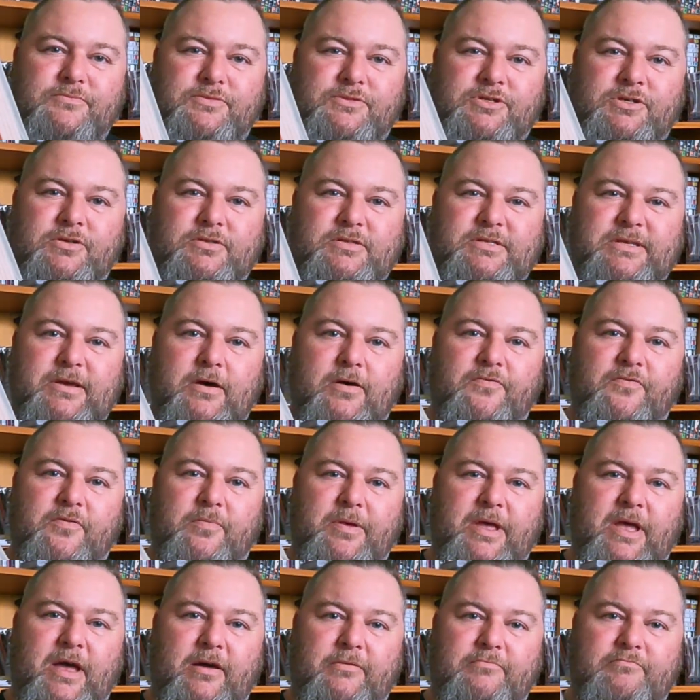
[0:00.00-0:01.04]
should sell for
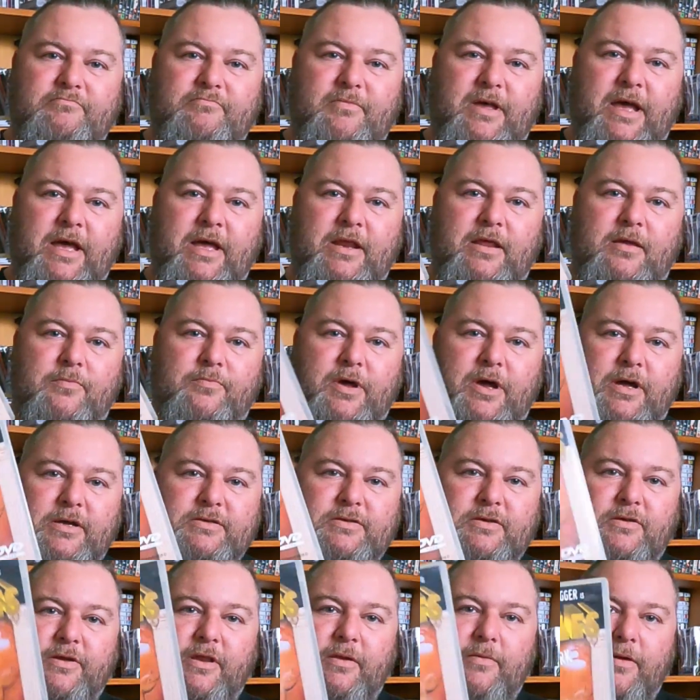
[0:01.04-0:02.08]
about 18
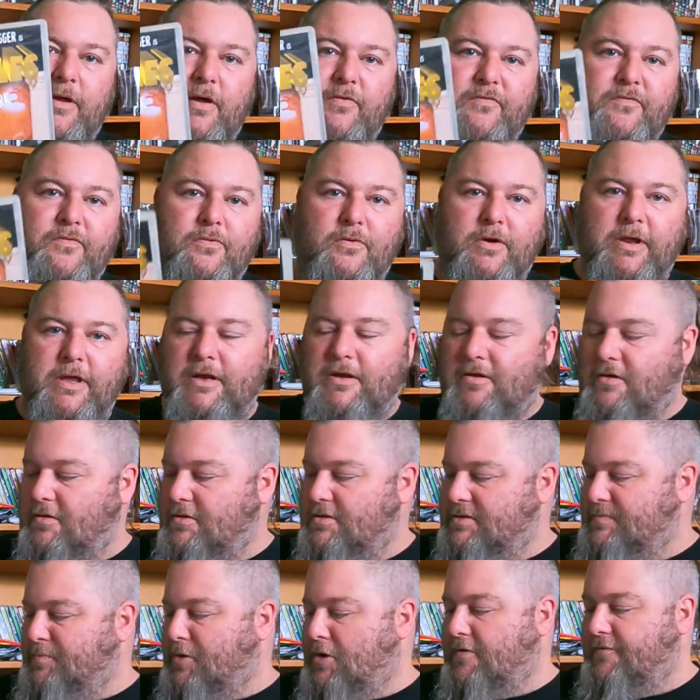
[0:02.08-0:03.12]
bucks. I'll get about
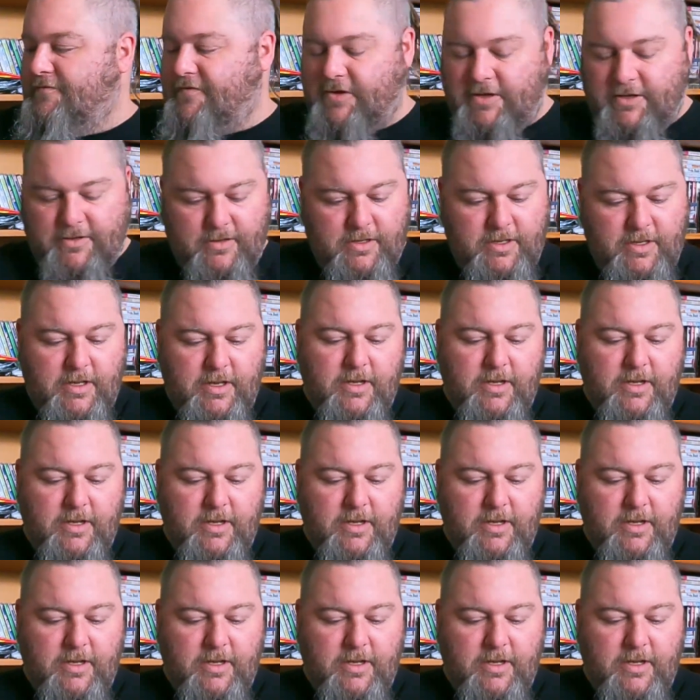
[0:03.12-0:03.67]
$14 profit.